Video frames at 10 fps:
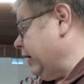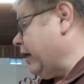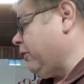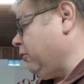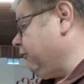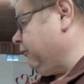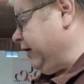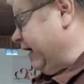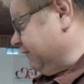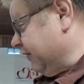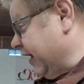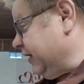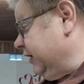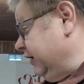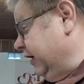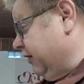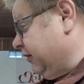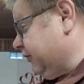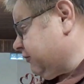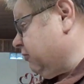I don't know if we have that
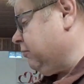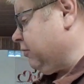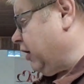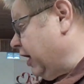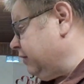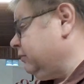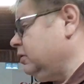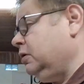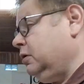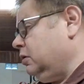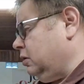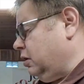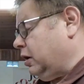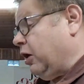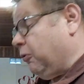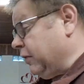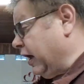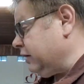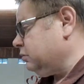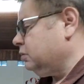here in this group or not. Hope
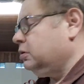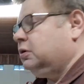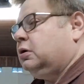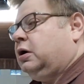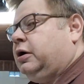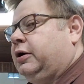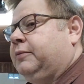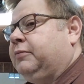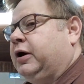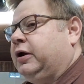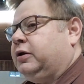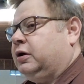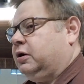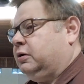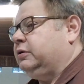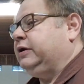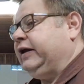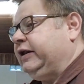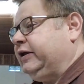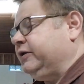not. But
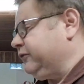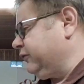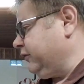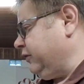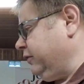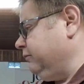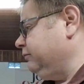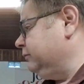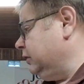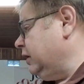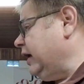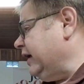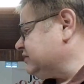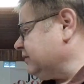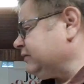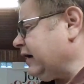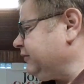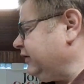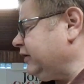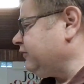it is, and
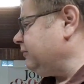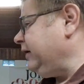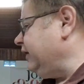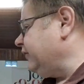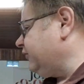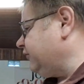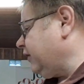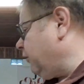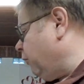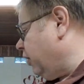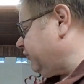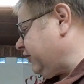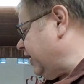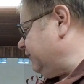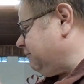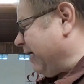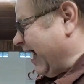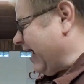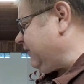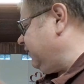sometimes it doesn't mean necessarily one side's
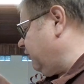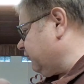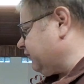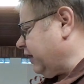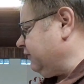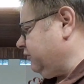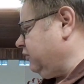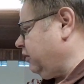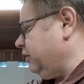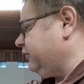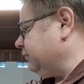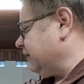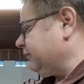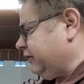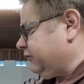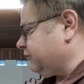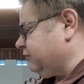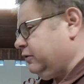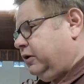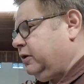bad and the other side's good. Sometimes they
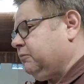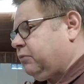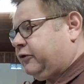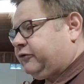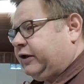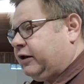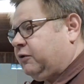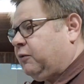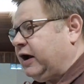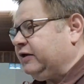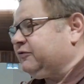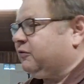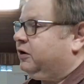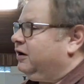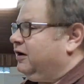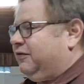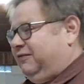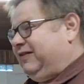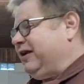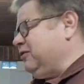just, personality-wise, or
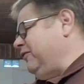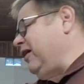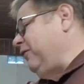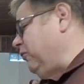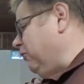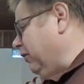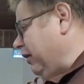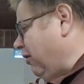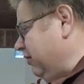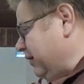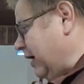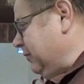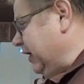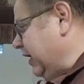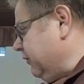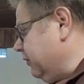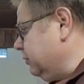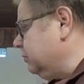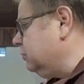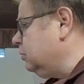they could have gone through a really hard time together.